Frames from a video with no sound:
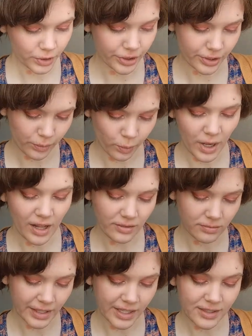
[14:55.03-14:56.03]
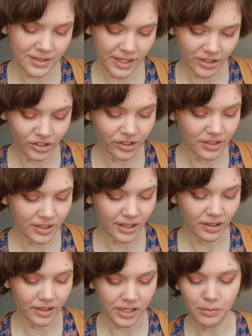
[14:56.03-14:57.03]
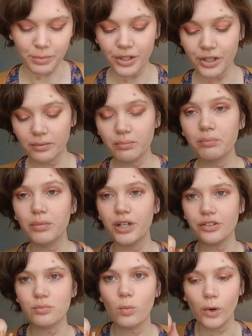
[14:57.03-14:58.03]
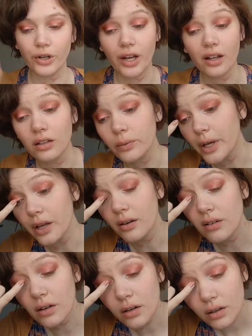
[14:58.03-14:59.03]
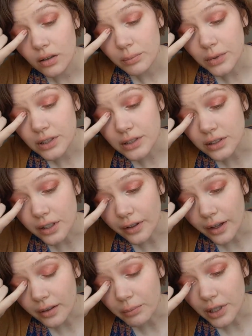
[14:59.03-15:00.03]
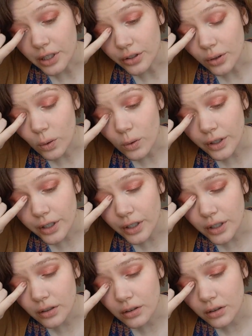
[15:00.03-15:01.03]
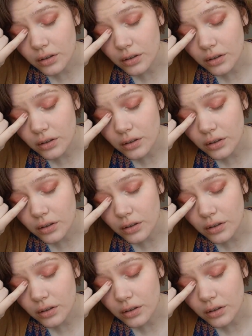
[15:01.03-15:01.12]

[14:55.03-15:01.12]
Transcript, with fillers: Or, well, I guess it's actually slightly deeper, but it's more yellowy. stick that in my inner corner.